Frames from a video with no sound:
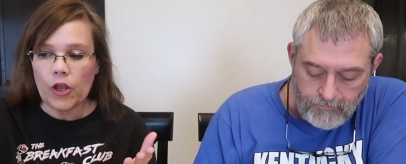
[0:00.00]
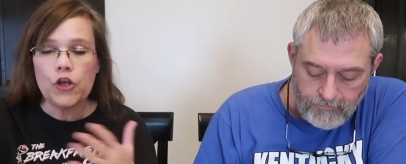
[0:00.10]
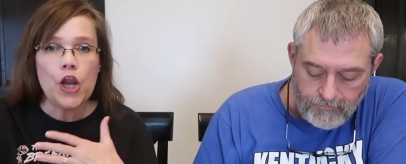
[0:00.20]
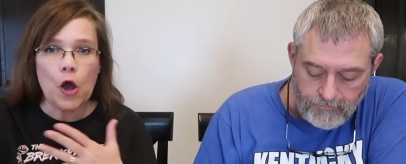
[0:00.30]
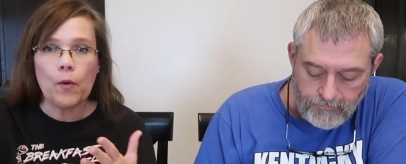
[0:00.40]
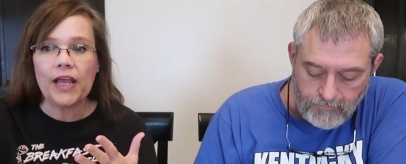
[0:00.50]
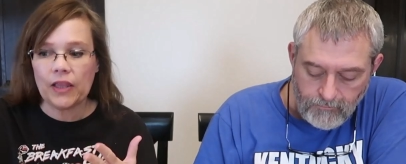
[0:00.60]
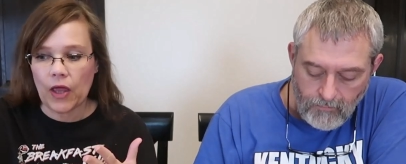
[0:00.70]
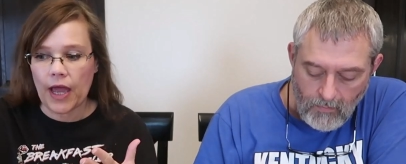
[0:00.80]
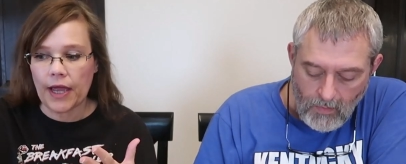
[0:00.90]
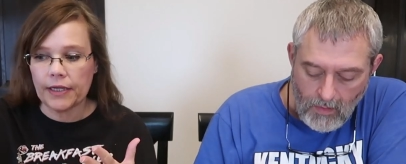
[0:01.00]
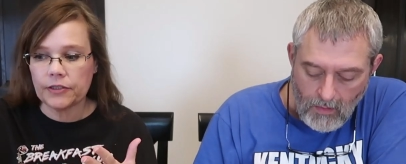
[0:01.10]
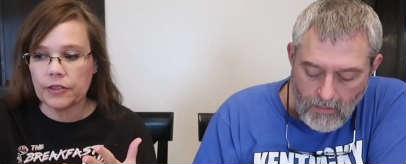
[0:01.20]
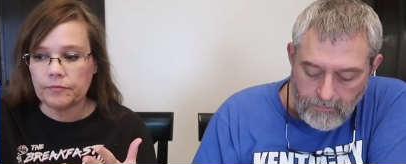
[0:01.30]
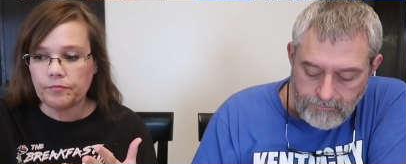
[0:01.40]
Speaker 1: knowing
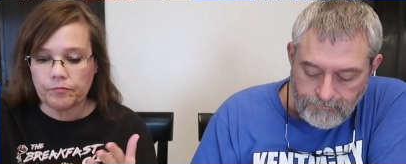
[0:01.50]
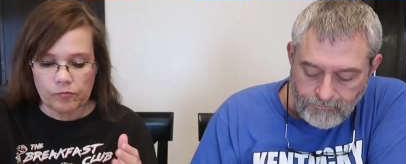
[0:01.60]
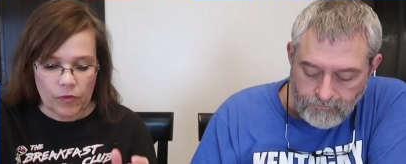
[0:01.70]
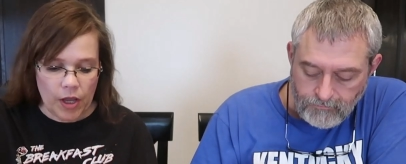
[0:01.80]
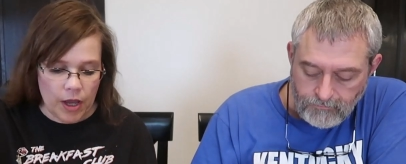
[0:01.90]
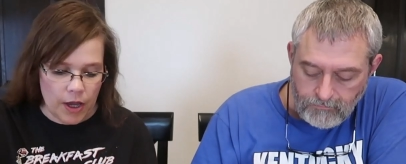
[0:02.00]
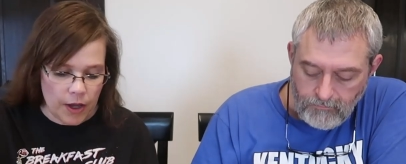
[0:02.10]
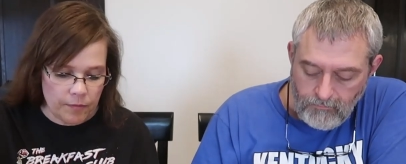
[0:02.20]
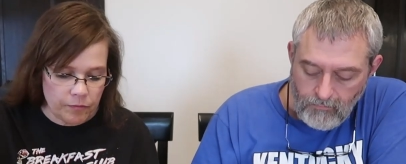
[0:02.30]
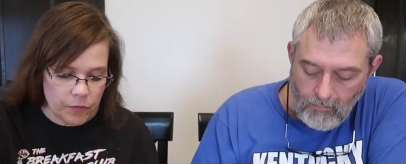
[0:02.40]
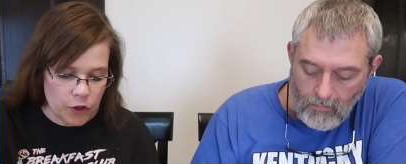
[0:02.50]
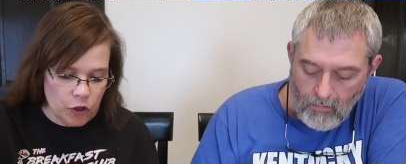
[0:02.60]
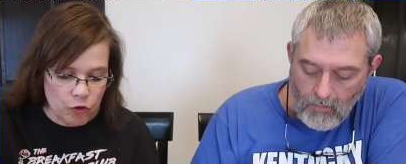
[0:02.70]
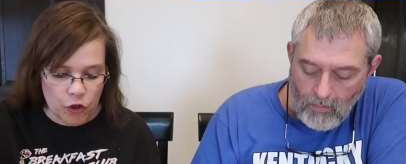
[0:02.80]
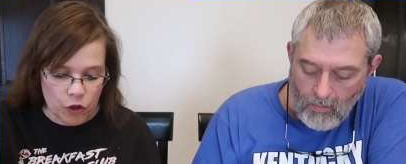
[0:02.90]
that uh,
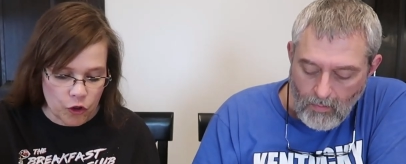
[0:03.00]
you could